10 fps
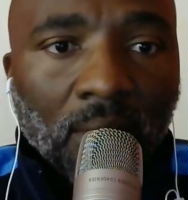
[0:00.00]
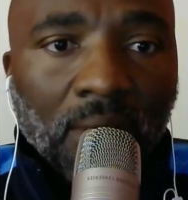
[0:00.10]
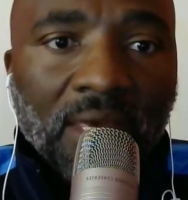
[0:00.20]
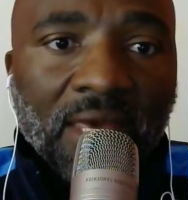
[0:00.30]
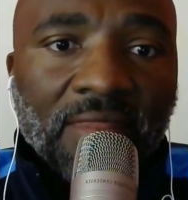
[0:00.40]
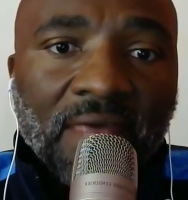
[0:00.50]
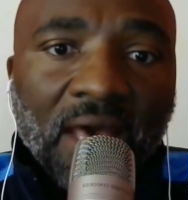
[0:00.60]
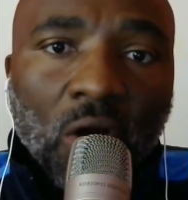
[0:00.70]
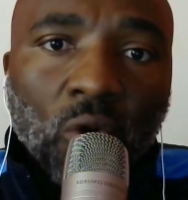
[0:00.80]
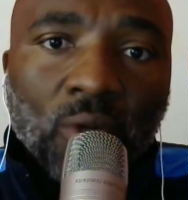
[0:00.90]
in their
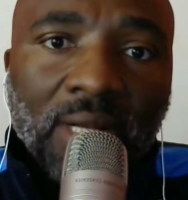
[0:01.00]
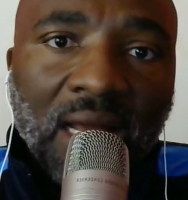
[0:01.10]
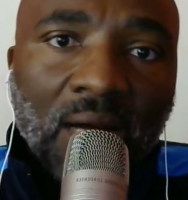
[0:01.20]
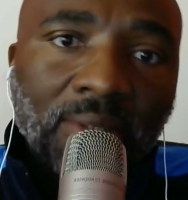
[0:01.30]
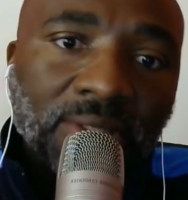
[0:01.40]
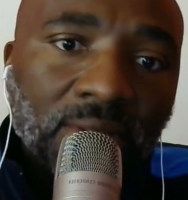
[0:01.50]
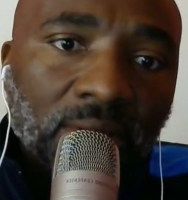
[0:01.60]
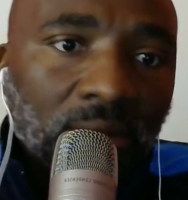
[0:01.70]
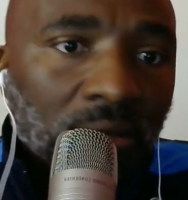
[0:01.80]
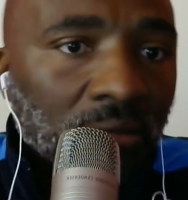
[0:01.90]
own
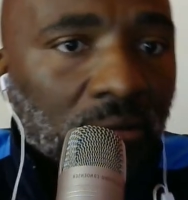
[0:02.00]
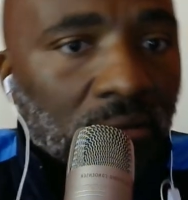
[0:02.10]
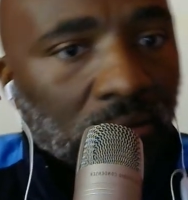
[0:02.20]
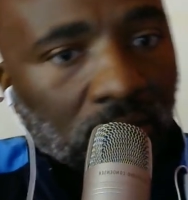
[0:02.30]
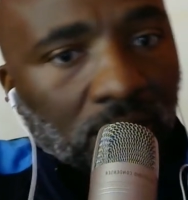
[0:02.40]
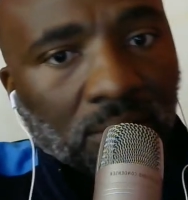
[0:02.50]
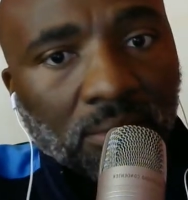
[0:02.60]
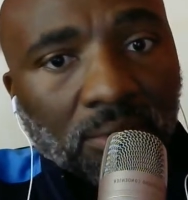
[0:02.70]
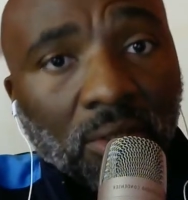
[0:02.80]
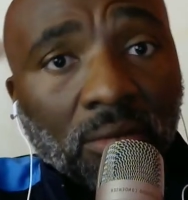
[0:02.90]
languages.
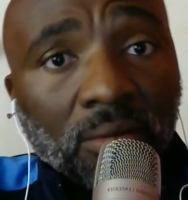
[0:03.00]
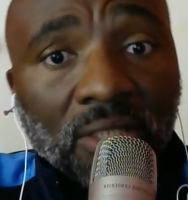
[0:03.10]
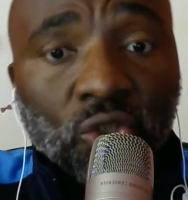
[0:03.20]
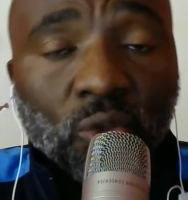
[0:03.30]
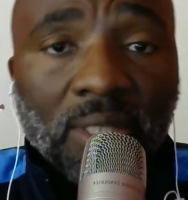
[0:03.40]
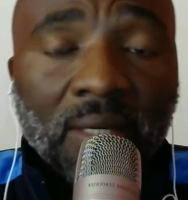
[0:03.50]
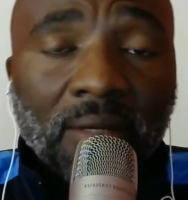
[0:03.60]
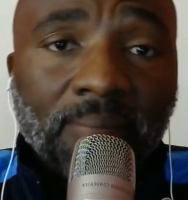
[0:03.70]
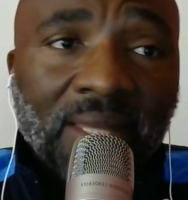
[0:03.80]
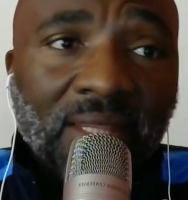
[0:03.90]
You know, they're doing their
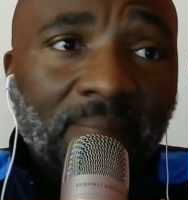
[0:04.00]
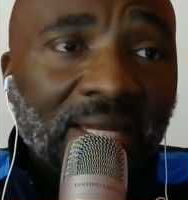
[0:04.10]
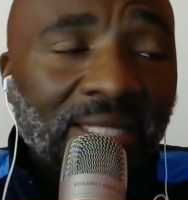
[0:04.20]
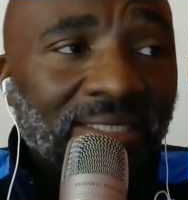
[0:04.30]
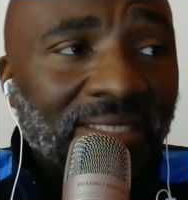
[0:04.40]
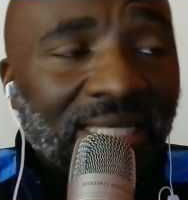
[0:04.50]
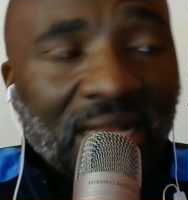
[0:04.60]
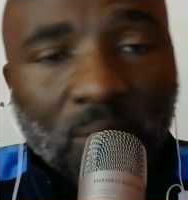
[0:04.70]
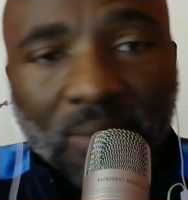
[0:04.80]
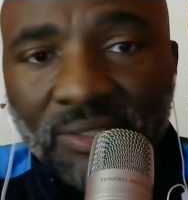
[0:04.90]
mathematics in their
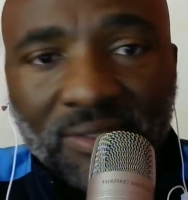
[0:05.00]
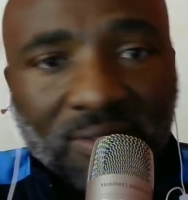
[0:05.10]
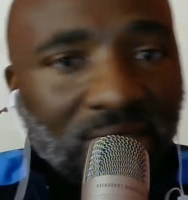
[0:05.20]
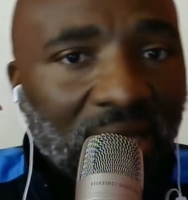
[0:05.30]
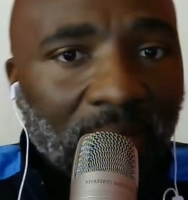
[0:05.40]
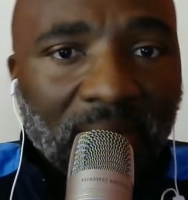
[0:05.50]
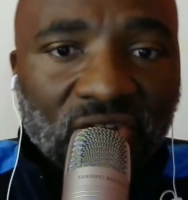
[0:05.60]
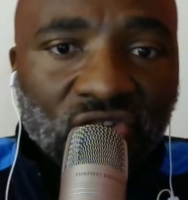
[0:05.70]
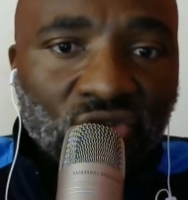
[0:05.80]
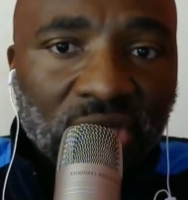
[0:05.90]
languages, in their
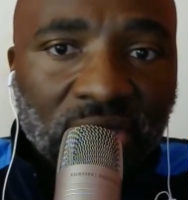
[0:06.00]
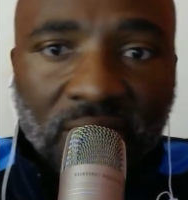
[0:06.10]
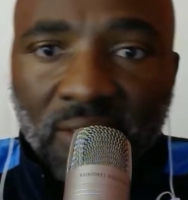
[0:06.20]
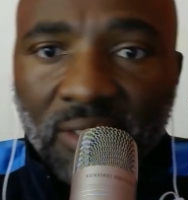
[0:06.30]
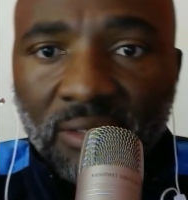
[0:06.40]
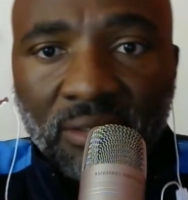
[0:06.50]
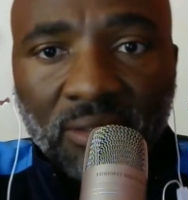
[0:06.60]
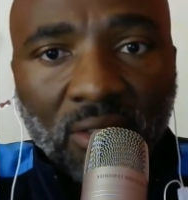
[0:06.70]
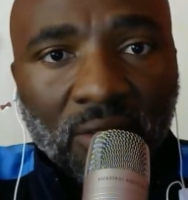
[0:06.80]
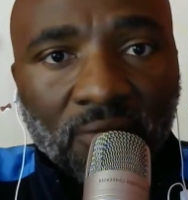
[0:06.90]
Mandarin and
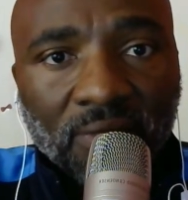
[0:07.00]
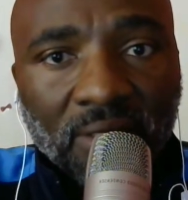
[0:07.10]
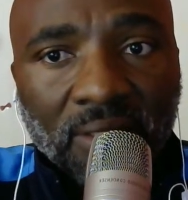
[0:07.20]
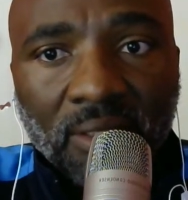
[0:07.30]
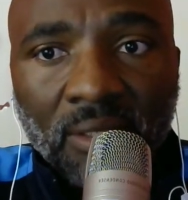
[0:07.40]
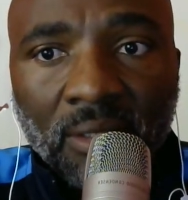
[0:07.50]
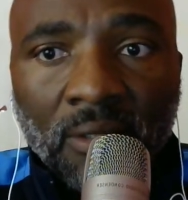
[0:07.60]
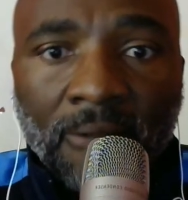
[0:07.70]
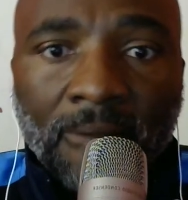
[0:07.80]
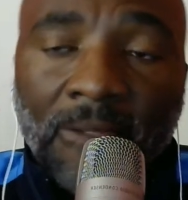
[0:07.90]
all of that.
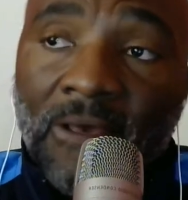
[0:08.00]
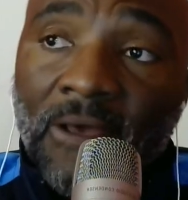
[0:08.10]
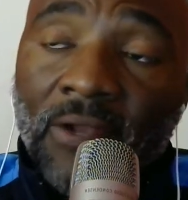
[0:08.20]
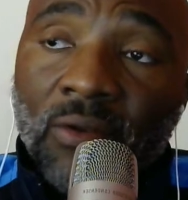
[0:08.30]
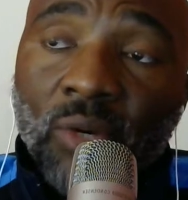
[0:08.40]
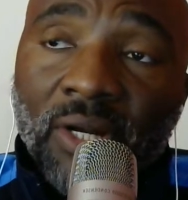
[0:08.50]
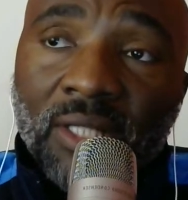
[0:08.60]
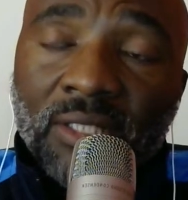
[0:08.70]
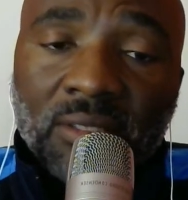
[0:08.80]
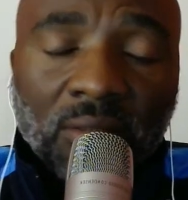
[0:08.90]
And where
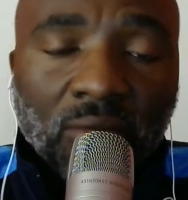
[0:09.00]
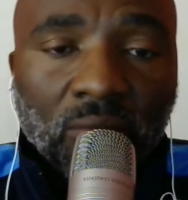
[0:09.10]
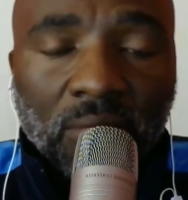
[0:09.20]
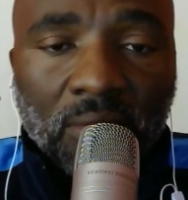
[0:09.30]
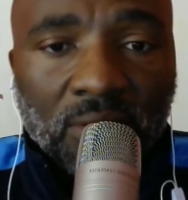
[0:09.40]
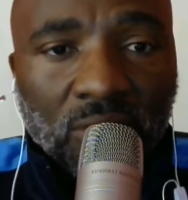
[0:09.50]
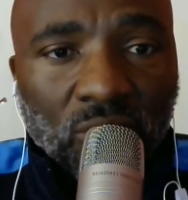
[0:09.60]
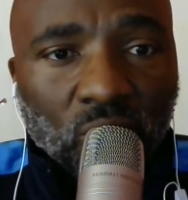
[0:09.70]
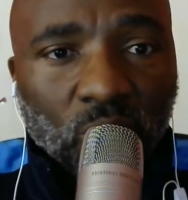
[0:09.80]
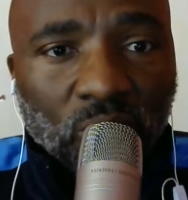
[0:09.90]
else? This is
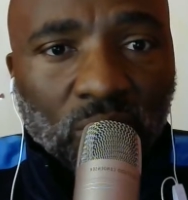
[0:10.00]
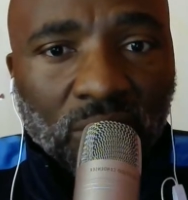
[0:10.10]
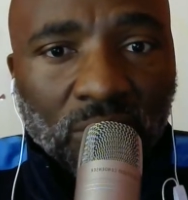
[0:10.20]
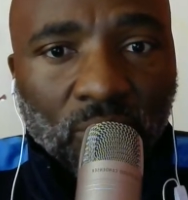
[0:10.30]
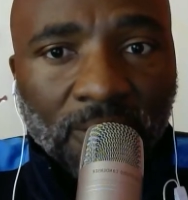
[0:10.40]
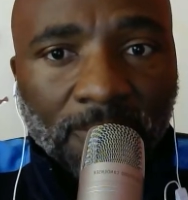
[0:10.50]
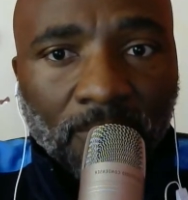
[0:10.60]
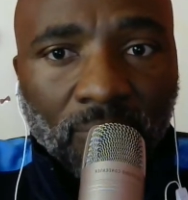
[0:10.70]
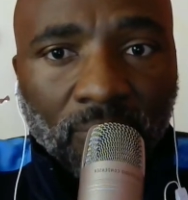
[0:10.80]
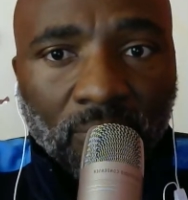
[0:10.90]
not what we're doing.
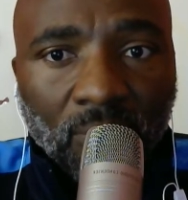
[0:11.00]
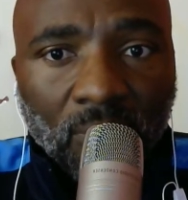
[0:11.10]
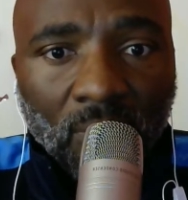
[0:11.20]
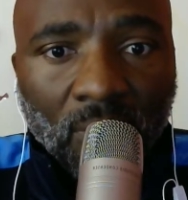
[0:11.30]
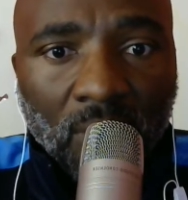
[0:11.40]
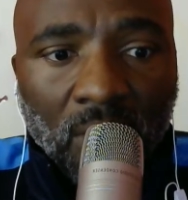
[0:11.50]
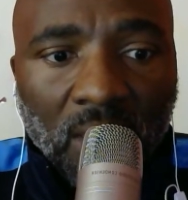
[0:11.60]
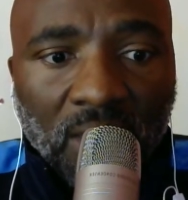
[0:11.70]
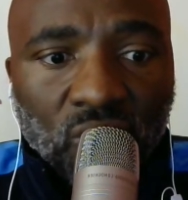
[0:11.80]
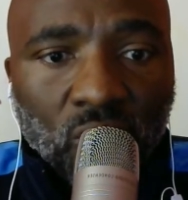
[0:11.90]

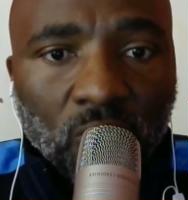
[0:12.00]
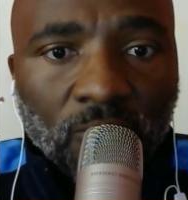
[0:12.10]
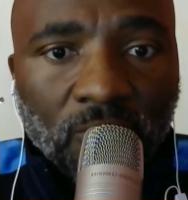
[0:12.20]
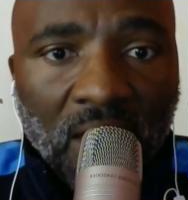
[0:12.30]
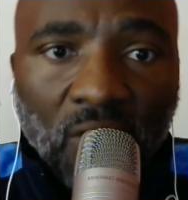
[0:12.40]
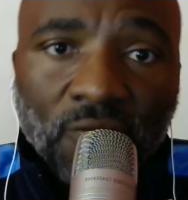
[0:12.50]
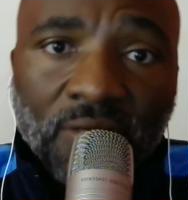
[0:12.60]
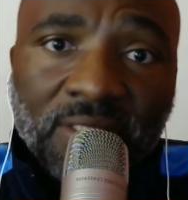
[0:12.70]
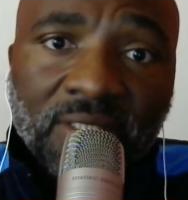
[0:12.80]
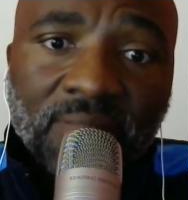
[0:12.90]
And so far, obviously, the